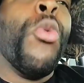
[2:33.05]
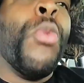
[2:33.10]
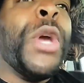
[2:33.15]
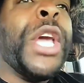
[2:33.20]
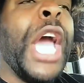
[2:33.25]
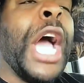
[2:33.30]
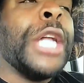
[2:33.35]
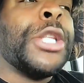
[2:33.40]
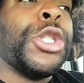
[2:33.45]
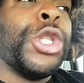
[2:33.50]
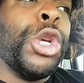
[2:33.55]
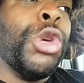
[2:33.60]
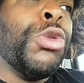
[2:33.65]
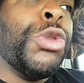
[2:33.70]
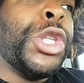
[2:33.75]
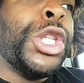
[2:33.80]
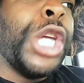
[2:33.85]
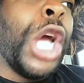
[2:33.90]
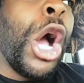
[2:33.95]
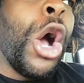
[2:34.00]
We got
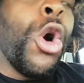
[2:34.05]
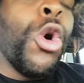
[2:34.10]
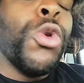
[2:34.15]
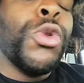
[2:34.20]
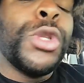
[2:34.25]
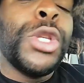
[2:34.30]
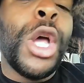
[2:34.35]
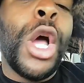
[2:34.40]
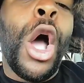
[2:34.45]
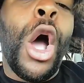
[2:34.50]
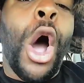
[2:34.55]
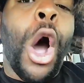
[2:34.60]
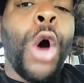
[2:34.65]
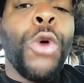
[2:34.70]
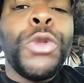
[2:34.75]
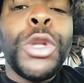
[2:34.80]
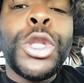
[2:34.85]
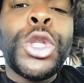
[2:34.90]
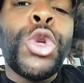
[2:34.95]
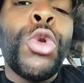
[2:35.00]
two shows
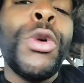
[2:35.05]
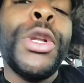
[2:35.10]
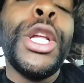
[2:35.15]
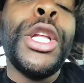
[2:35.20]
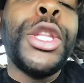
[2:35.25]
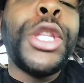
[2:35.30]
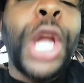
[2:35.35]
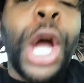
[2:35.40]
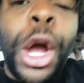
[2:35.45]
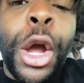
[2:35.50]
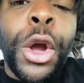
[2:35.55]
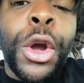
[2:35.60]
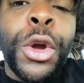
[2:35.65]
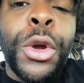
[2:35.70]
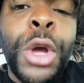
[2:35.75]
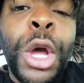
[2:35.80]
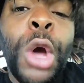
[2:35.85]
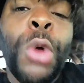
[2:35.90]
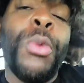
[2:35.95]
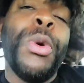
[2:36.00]
on the
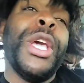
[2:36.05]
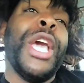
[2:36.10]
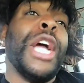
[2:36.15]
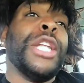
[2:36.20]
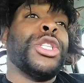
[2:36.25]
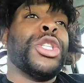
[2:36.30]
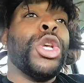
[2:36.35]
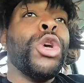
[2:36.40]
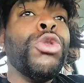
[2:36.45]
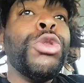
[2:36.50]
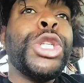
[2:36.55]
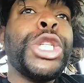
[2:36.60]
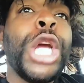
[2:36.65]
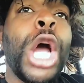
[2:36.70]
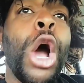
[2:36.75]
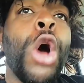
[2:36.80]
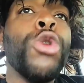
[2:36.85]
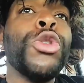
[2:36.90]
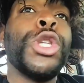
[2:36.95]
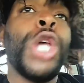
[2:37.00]
23rd. We got two
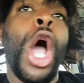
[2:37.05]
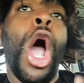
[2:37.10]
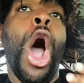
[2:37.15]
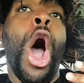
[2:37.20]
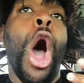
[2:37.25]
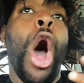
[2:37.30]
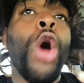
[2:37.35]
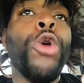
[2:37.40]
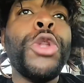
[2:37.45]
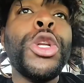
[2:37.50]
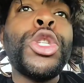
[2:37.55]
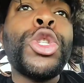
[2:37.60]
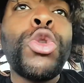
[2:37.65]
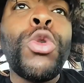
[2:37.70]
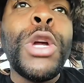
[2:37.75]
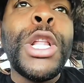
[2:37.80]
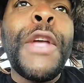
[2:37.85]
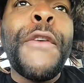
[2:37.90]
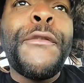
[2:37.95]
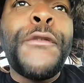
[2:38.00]
shows on the
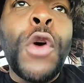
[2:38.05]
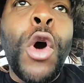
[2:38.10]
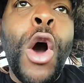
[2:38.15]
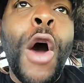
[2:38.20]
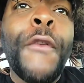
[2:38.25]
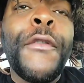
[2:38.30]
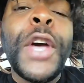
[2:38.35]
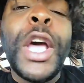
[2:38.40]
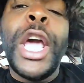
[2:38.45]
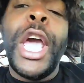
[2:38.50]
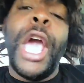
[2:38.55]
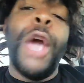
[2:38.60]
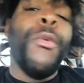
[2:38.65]
24th.